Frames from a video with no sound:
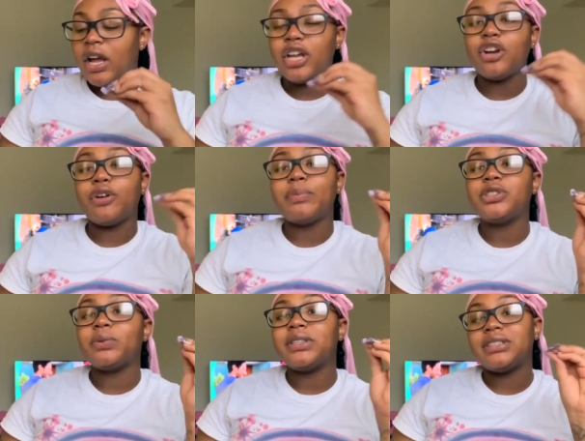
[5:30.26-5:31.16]
and you're
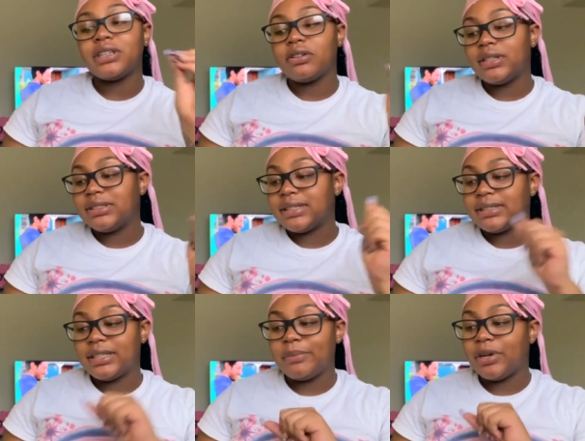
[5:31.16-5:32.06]
between 0 and
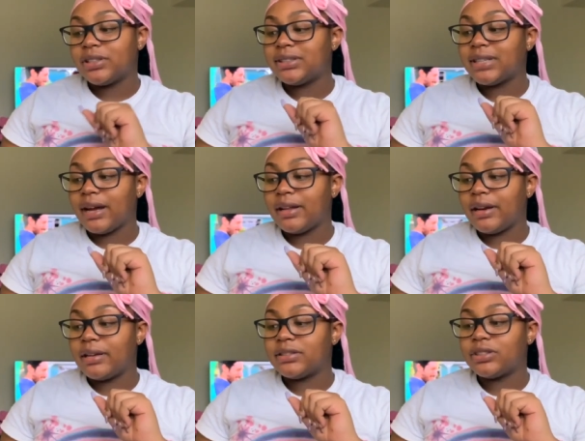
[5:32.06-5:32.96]
6 centimeters
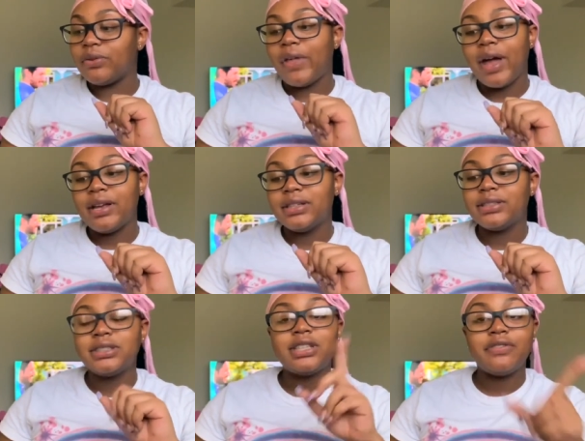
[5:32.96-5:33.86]
dilated. So that
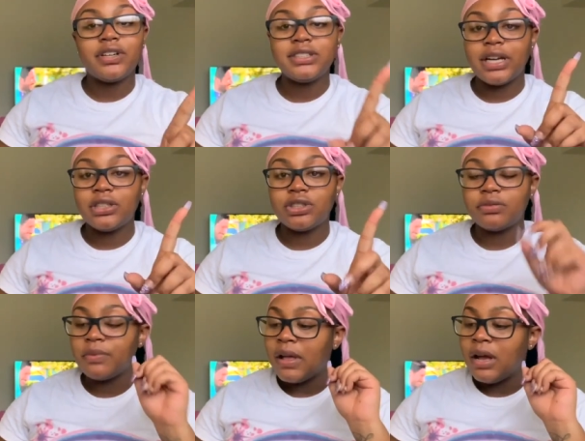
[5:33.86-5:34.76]
is the first
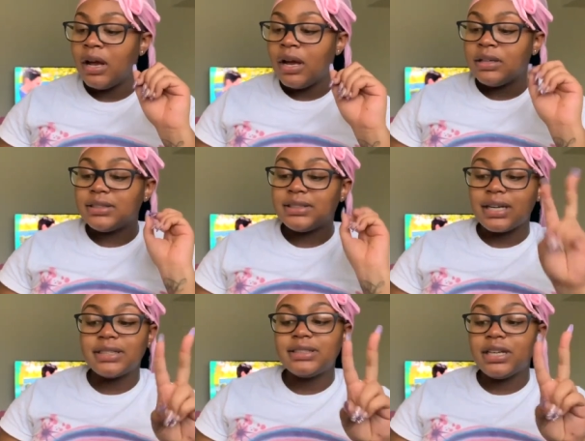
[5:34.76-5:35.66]
stage. The
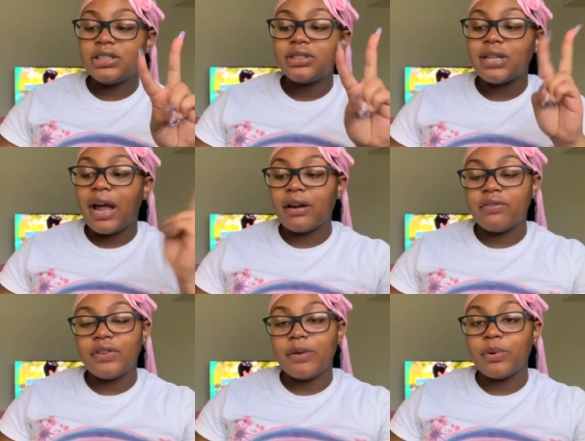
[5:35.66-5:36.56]
second stage is
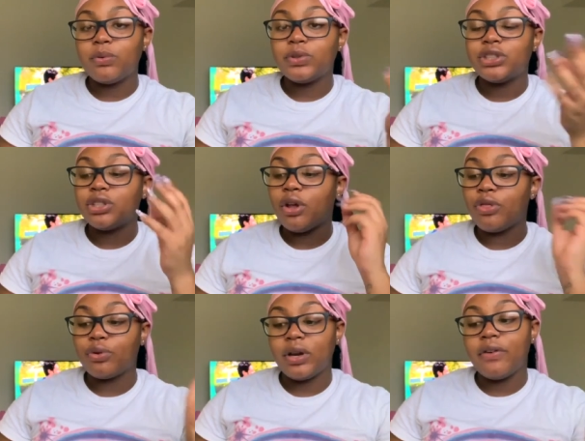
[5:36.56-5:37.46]
active labor, which is
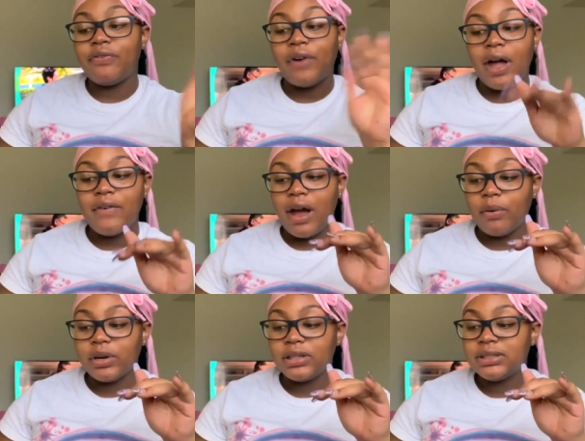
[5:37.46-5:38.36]
3 to 5
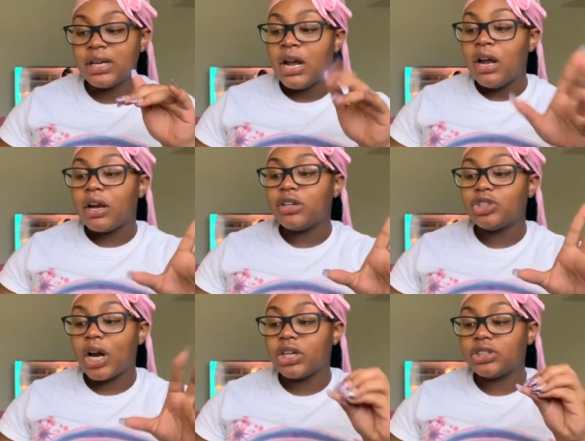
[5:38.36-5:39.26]
hours.
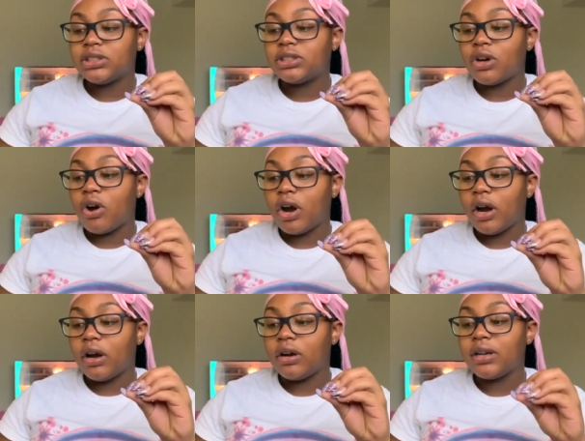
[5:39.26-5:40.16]
Contractions
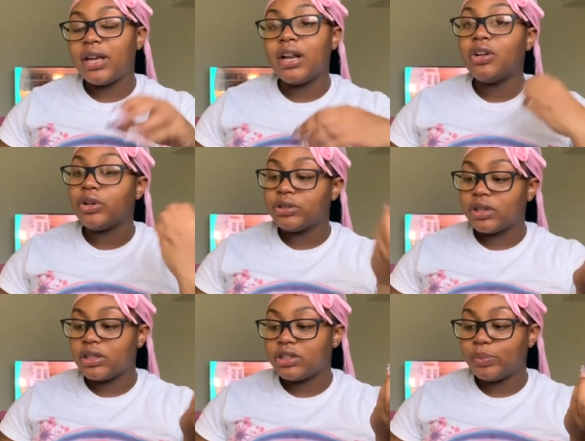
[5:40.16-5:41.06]
are getting
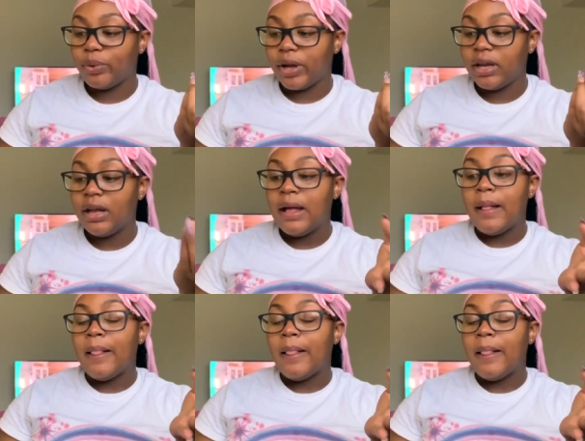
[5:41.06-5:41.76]
closer at this point,